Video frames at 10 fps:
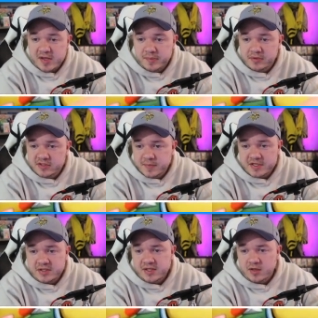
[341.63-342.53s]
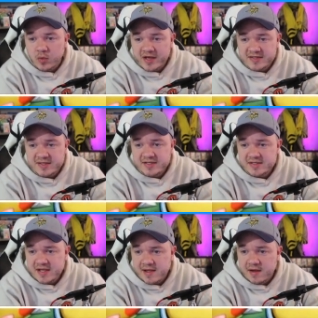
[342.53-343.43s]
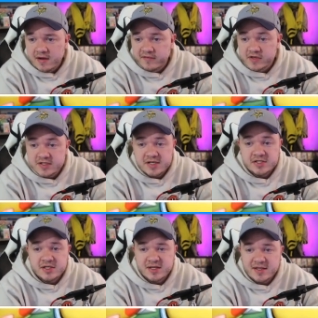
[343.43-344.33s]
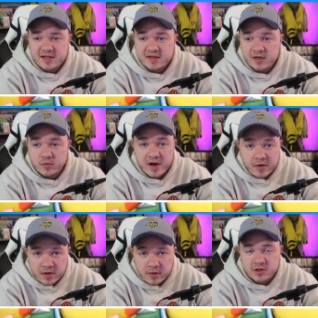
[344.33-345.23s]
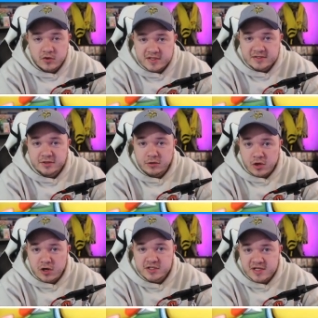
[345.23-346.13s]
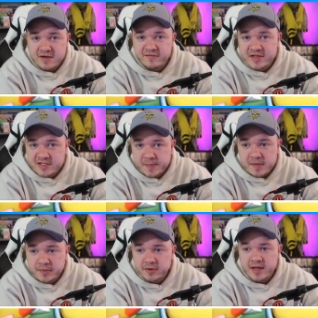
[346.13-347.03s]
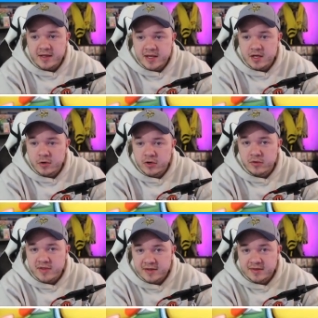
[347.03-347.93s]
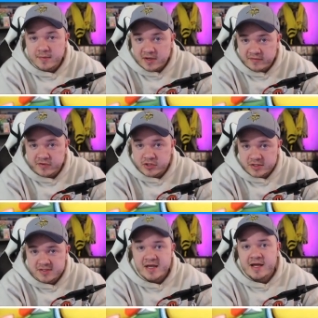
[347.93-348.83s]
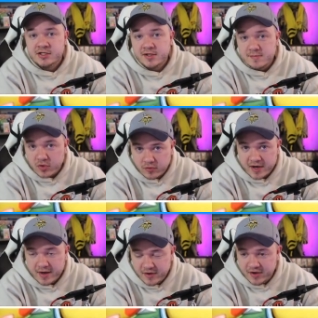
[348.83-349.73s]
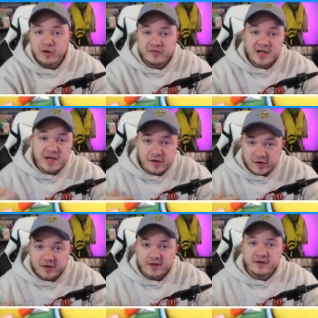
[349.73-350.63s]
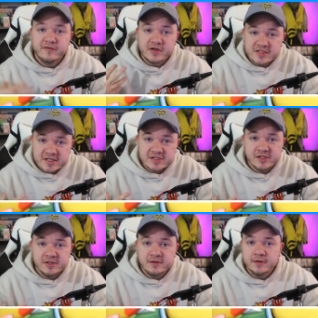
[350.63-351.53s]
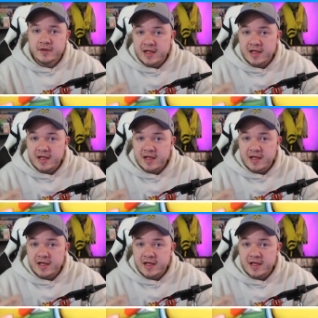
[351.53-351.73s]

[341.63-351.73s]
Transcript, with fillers: people, especially in the West, they see first edition and they think rarer. So it's a little hard to convince people that like, oh no, the unlimited version is actually more rare. Over here, first edition